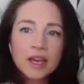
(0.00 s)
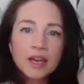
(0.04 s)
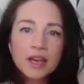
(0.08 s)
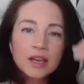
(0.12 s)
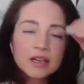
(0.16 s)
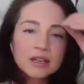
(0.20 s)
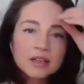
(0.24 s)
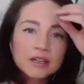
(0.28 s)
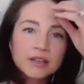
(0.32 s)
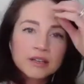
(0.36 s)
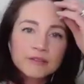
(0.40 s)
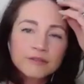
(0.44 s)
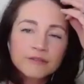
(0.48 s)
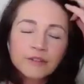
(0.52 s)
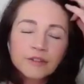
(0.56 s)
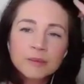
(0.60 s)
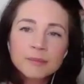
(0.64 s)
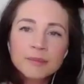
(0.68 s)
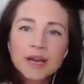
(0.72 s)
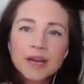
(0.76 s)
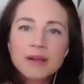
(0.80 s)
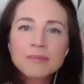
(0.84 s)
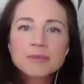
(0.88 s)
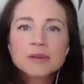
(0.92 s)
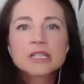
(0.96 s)
And
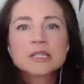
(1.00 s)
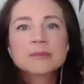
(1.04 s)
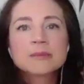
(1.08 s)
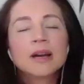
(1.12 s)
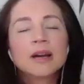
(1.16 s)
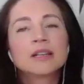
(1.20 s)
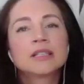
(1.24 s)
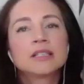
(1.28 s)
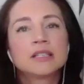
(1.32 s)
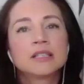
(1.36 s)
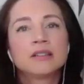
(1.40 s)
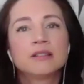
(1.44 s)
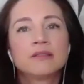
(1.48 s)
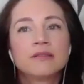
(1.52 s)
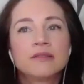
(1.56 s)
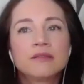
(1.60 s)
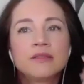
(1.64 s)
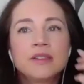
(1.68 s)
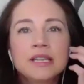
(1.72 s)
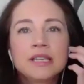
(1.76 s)
from my perspective,